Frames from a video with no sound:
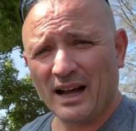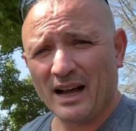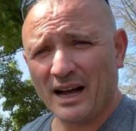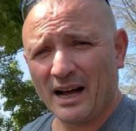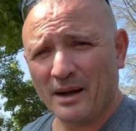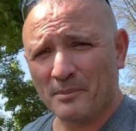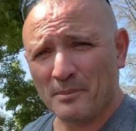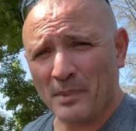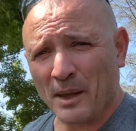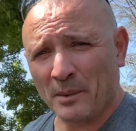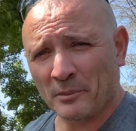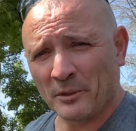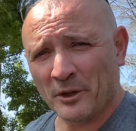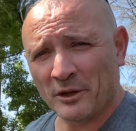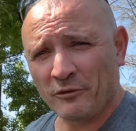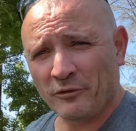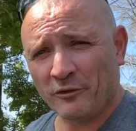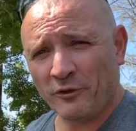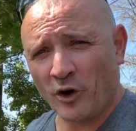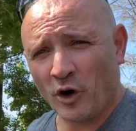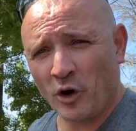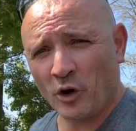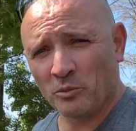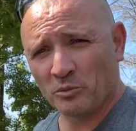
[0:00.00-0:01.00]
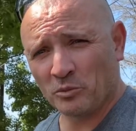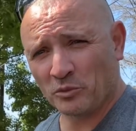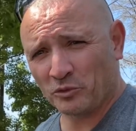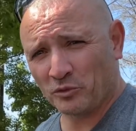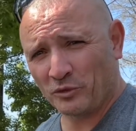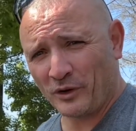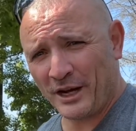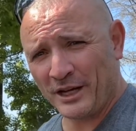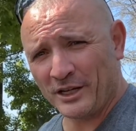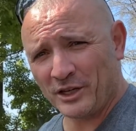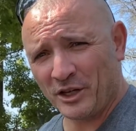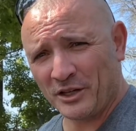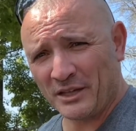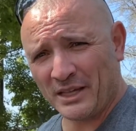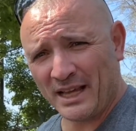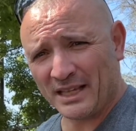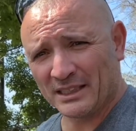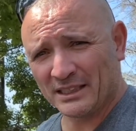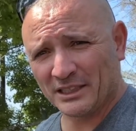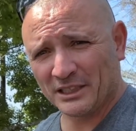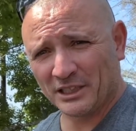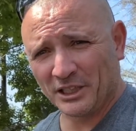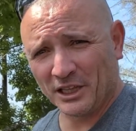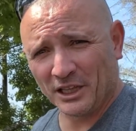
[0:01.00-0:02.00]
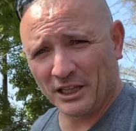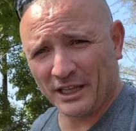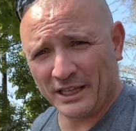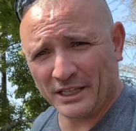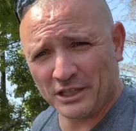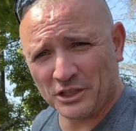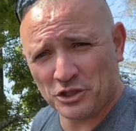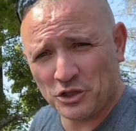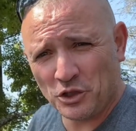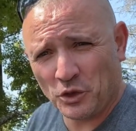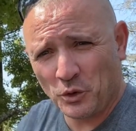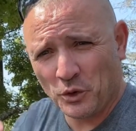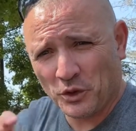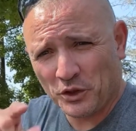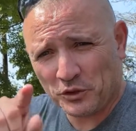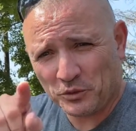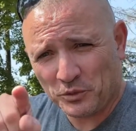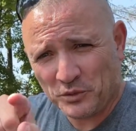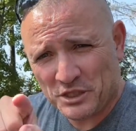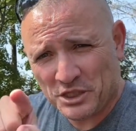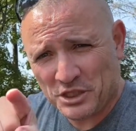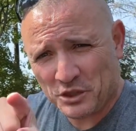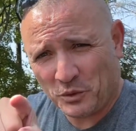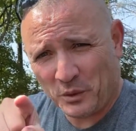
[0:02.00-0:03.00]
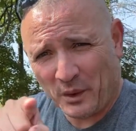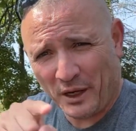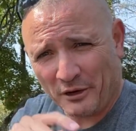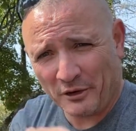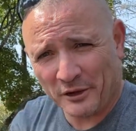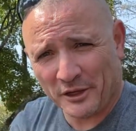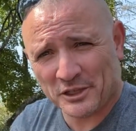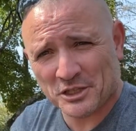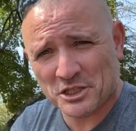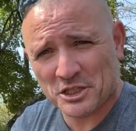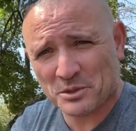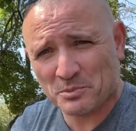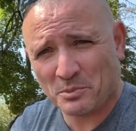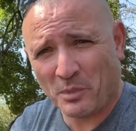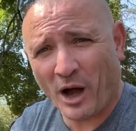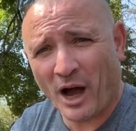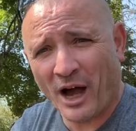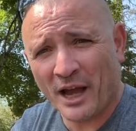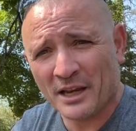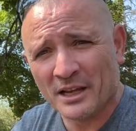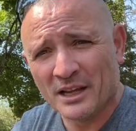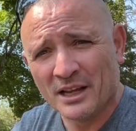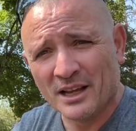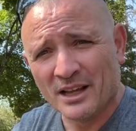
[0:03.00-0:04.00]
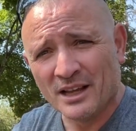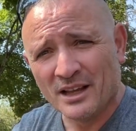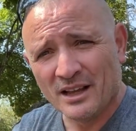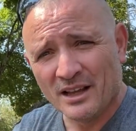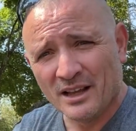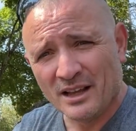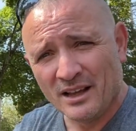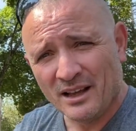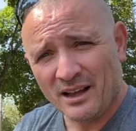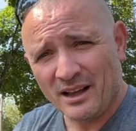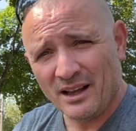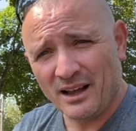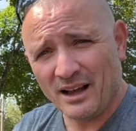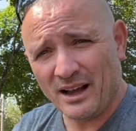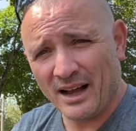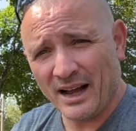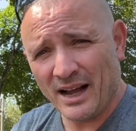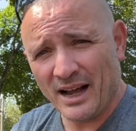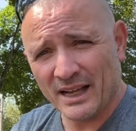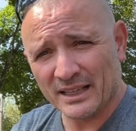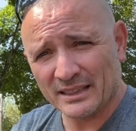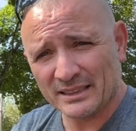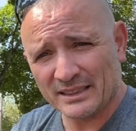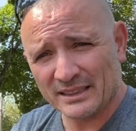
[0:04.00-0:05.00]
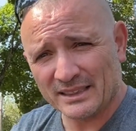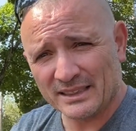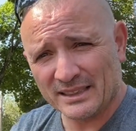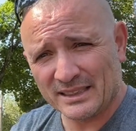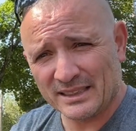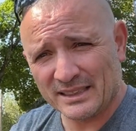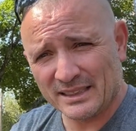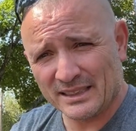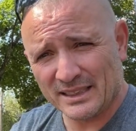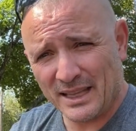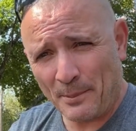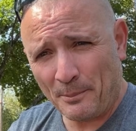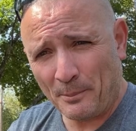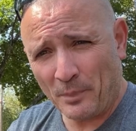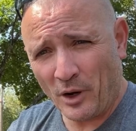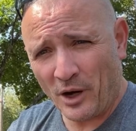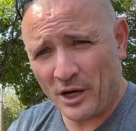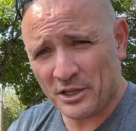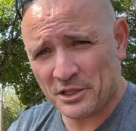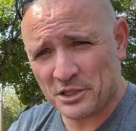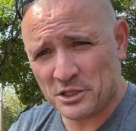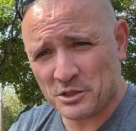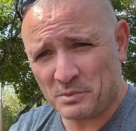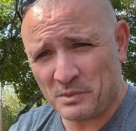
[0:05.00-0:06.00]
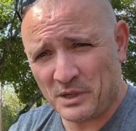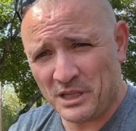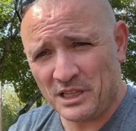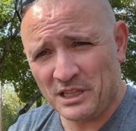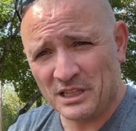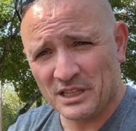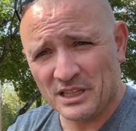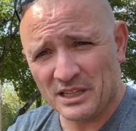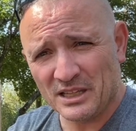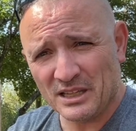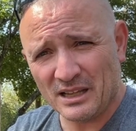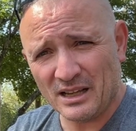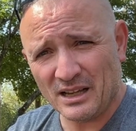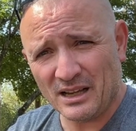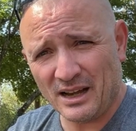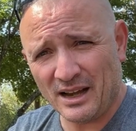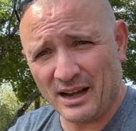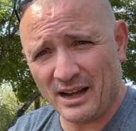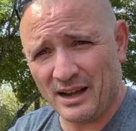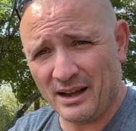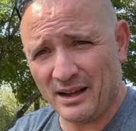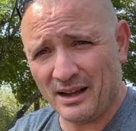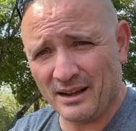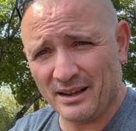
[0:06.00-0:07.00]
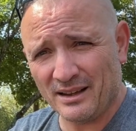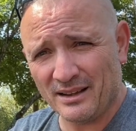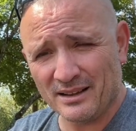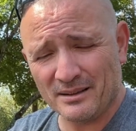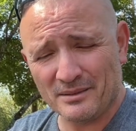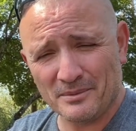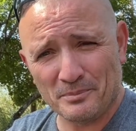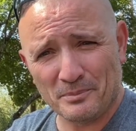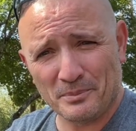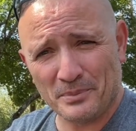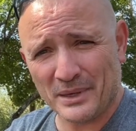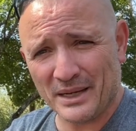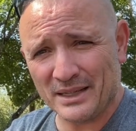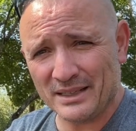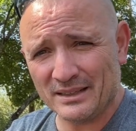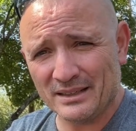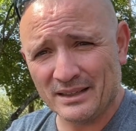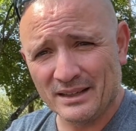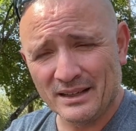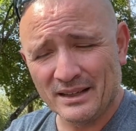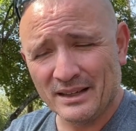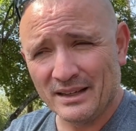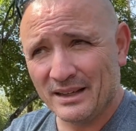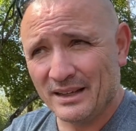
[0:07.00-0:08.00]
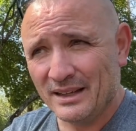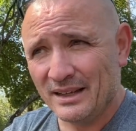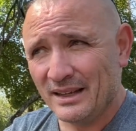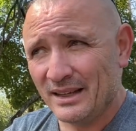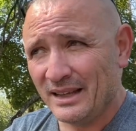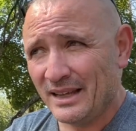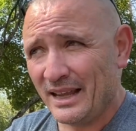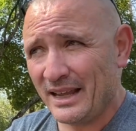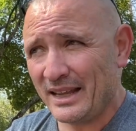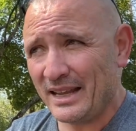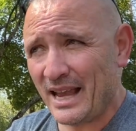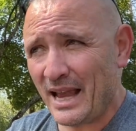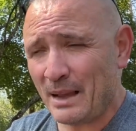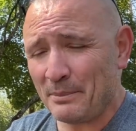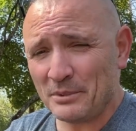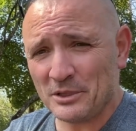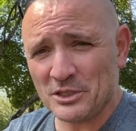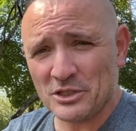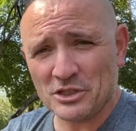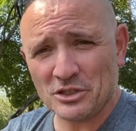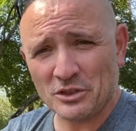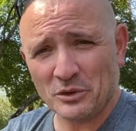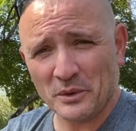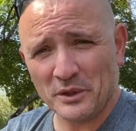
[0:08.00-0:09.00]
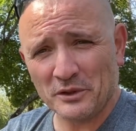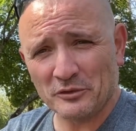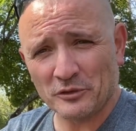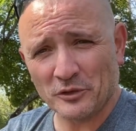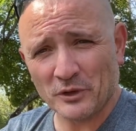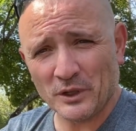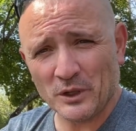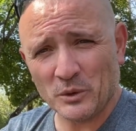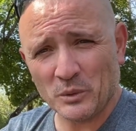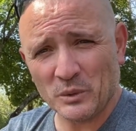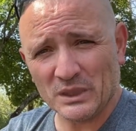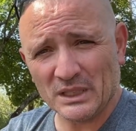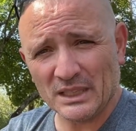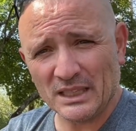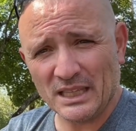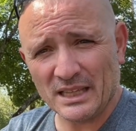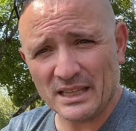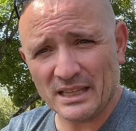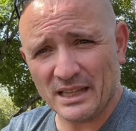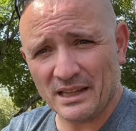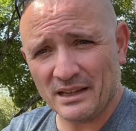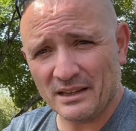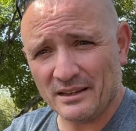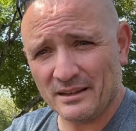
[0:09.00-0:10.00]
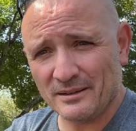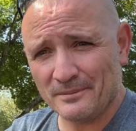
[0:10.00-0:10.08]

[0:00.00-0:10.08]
memory foam right on that little like 2 or 3 square inch spot that bothers me. But it happens so infrequently that